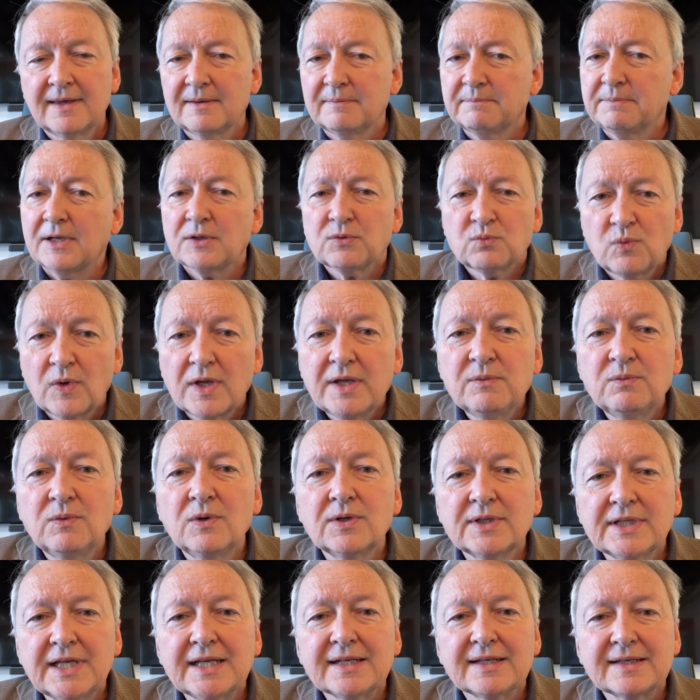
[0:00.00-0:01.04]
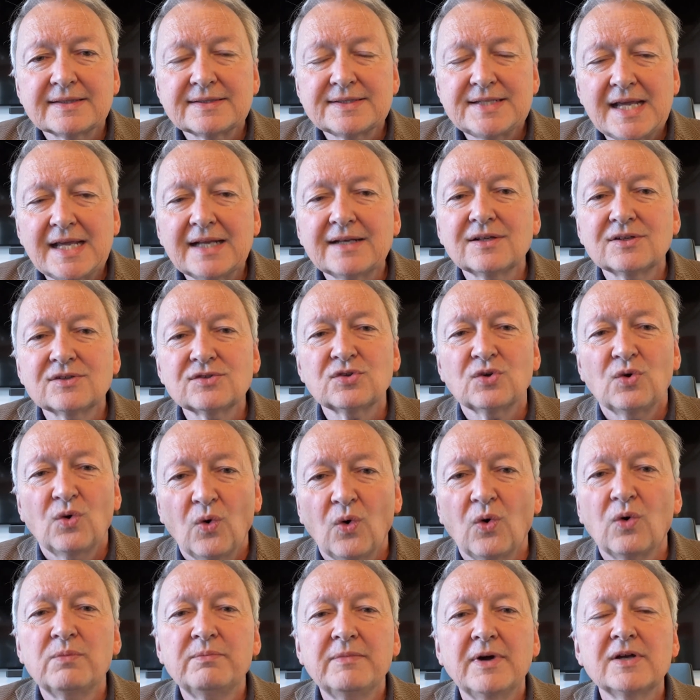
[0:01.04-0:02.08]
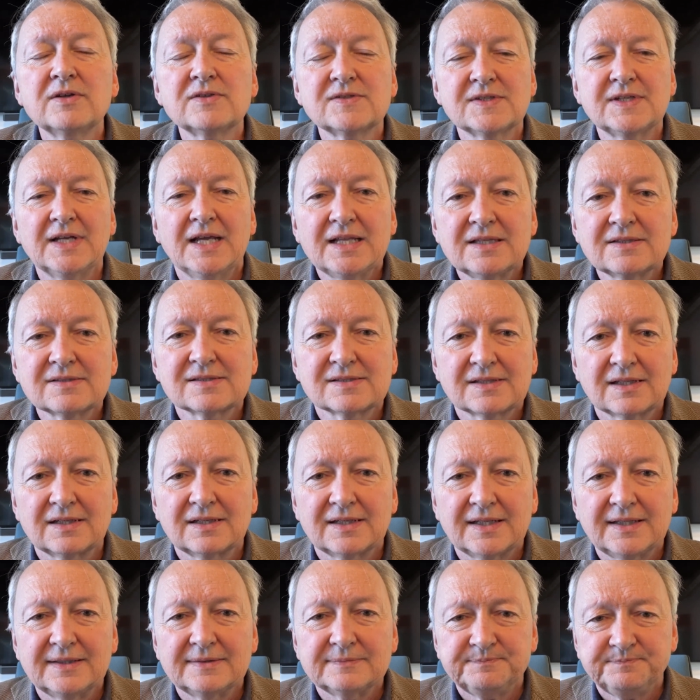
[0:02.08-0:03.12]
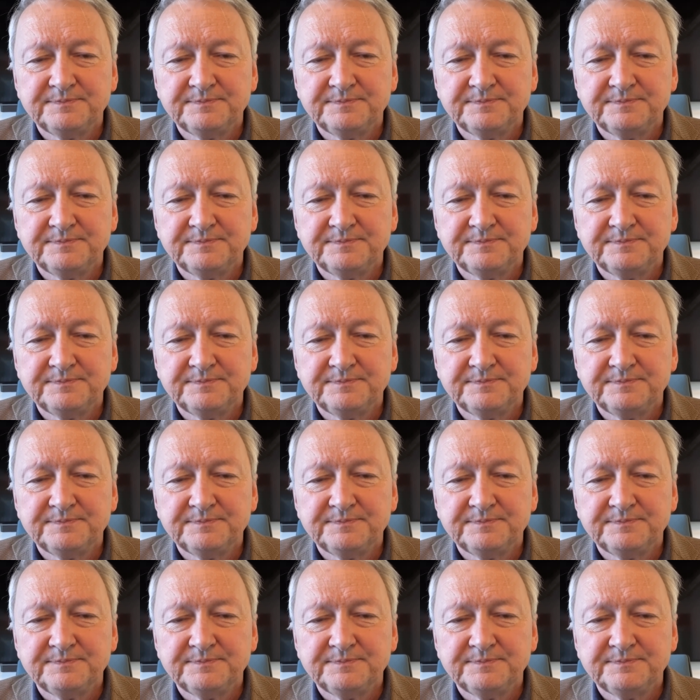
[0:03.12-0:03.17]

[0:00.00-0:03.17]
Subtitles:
But we will get a tenant almost instantly.